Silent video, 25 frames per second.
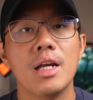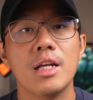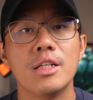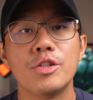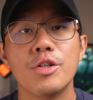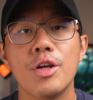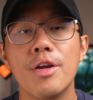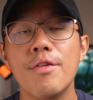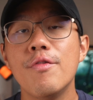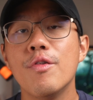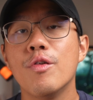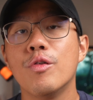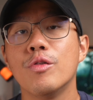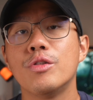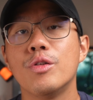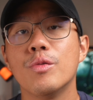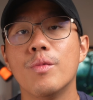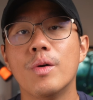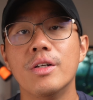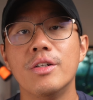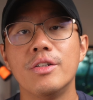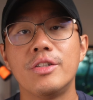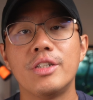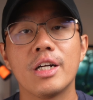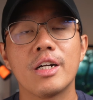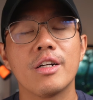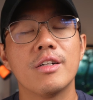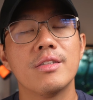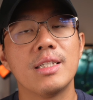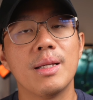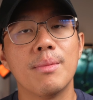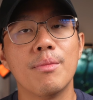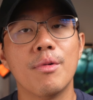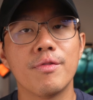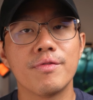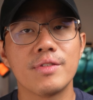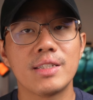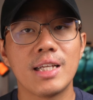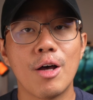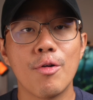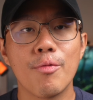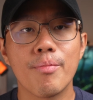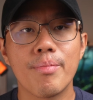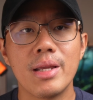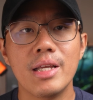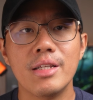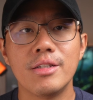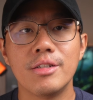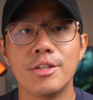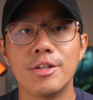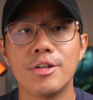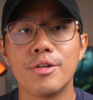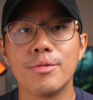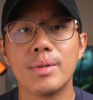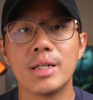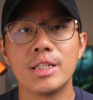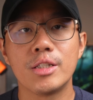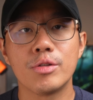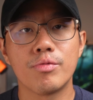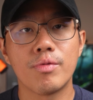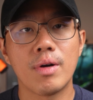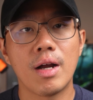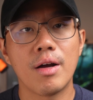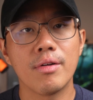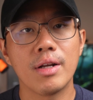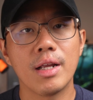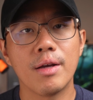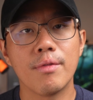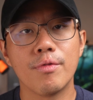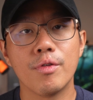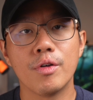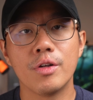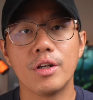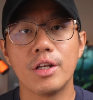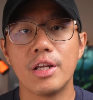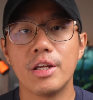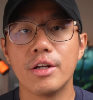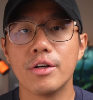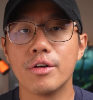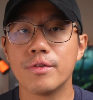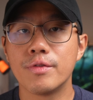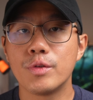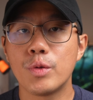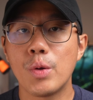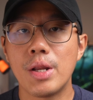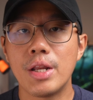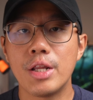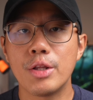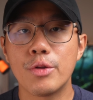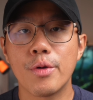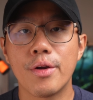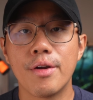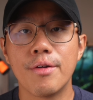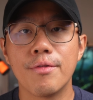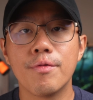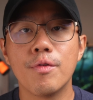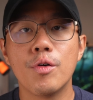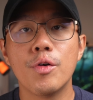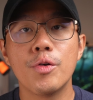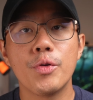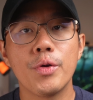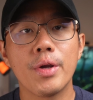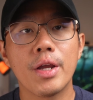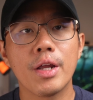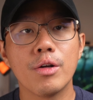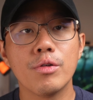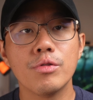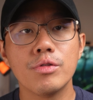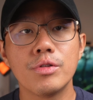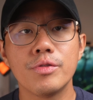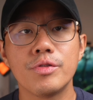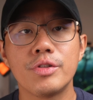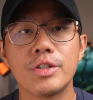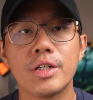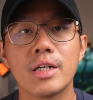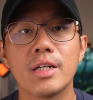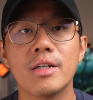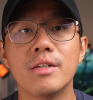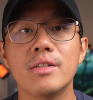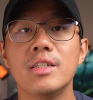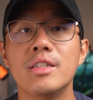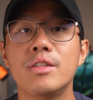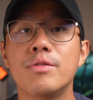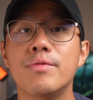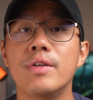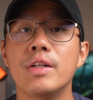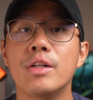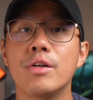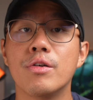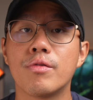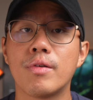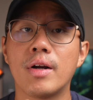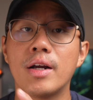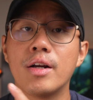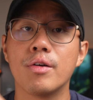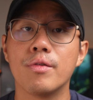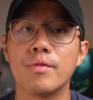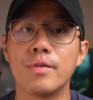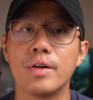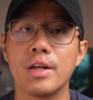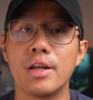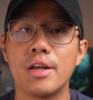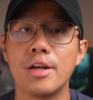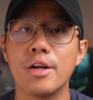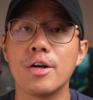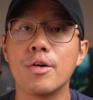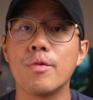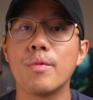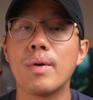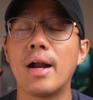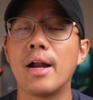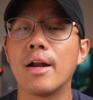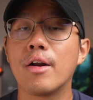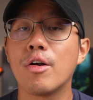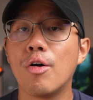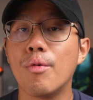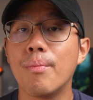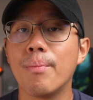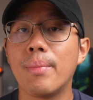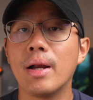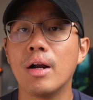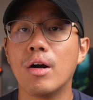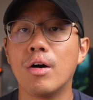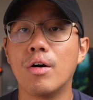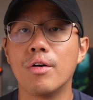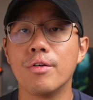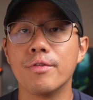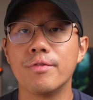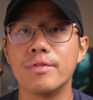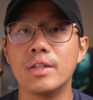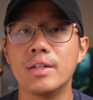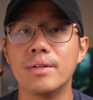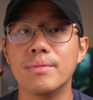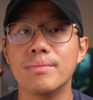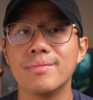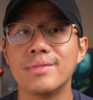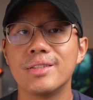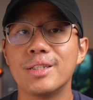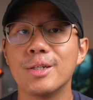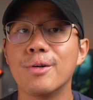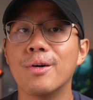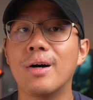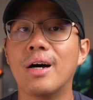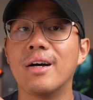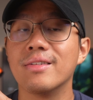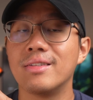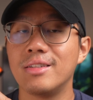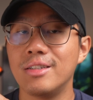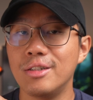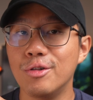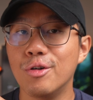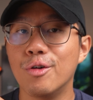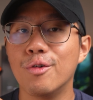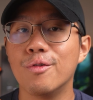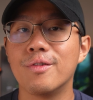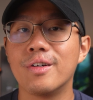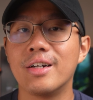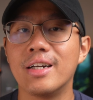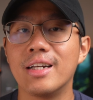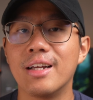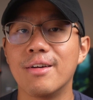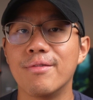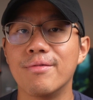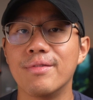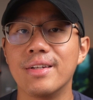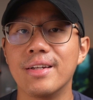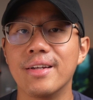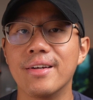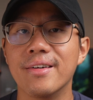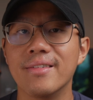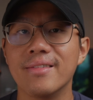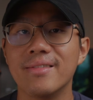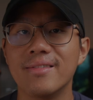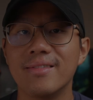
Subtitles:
So if you also want to check out some of Soundpeats earbuds roundup for the year of 2024, you can also check out this video right over here where I compare all of them. So I'll see you over at that video.